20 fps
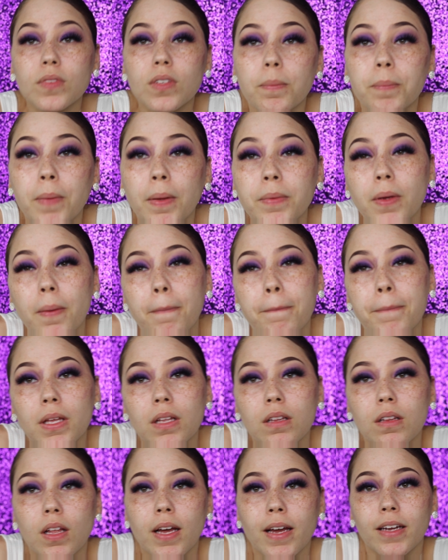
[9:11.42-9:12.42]
Maybe a
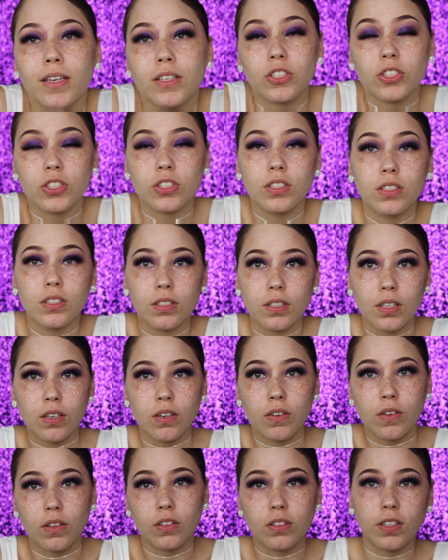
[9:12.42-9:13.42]
big lash. I don't
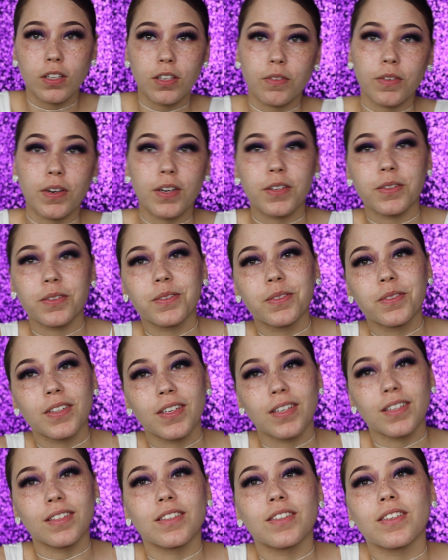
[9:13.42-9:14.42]
know, I look like a raccoon
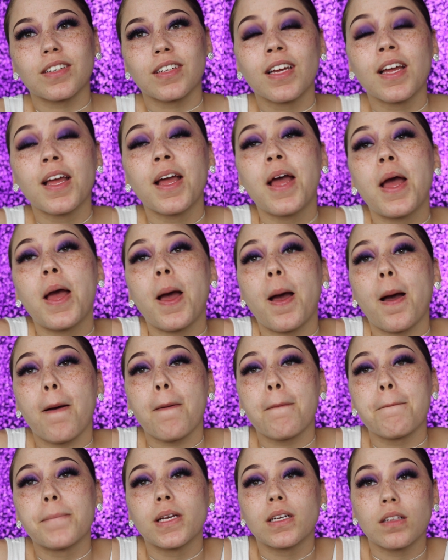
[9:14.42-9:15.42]
kind of, don't I?
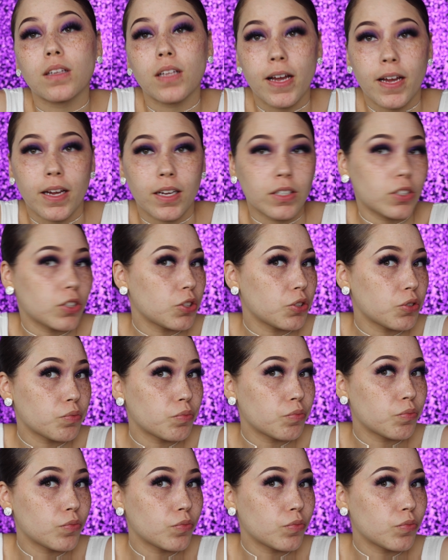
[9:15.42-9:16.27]
A big lash.